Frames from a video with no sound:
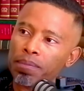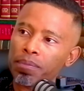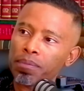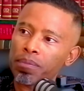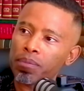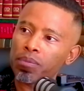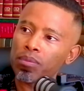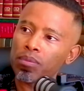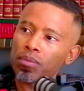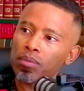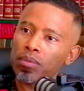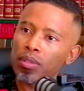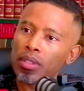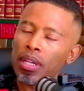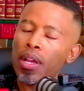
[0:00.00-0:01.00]
what happened
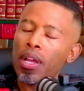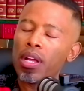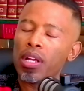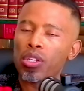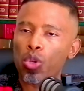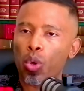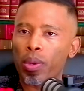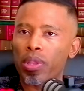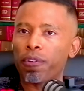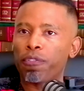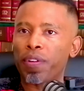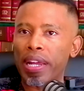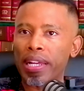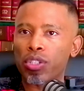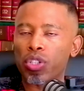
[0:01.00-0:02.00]
with the team? So with the
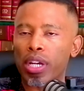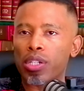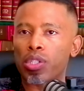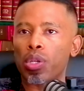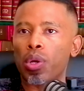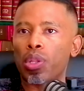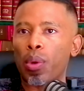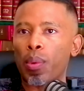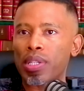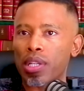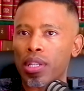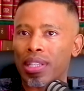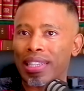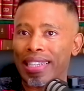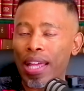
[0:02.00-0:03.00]
franchise, there was
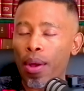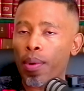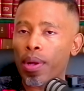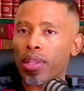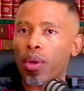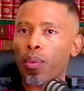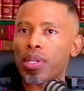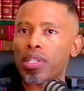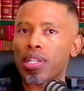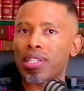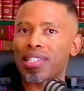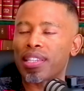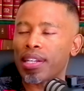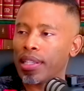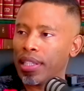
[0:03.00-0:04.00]
a there, was, there was a
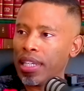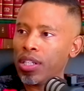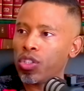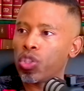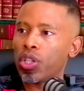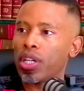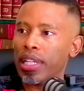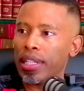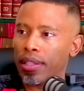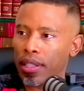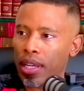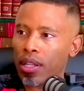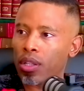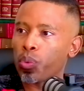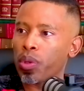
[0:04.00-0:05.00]
strategic
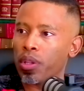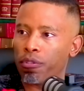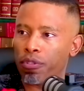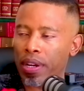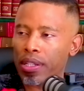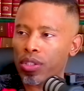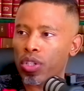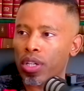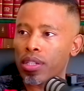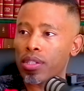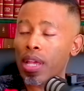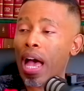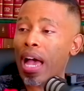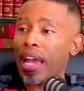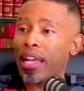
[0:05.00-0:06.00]
intent with the
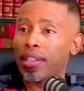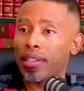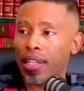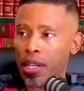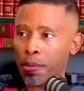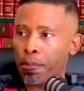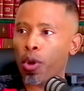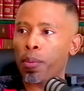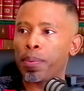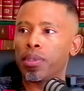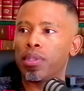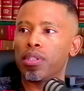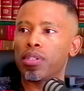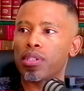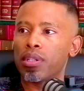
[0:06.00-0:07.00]
franchise. I had ten
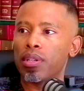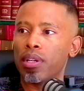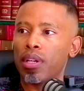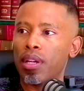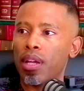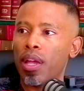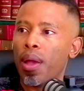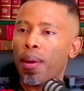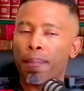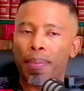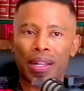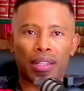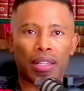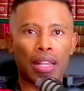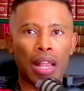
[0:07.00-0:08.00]
properties,
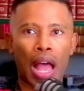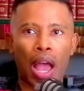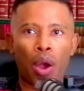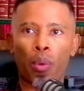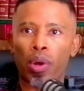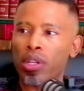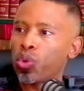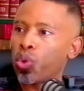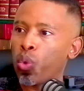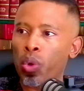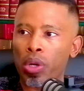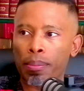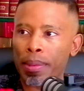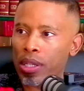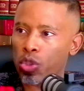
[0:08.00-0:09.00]
but I wanted to
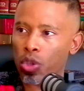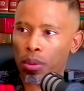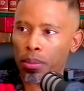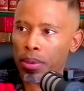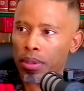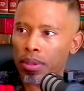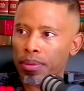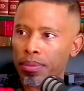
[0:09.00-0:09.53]
quit my job.